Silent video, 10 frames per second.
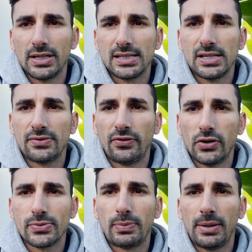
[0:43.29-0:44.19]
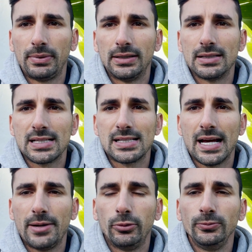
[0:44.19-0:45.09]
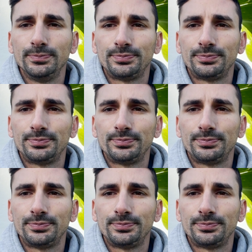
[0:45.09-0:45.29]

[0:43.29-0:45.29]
This is first prep in the stable.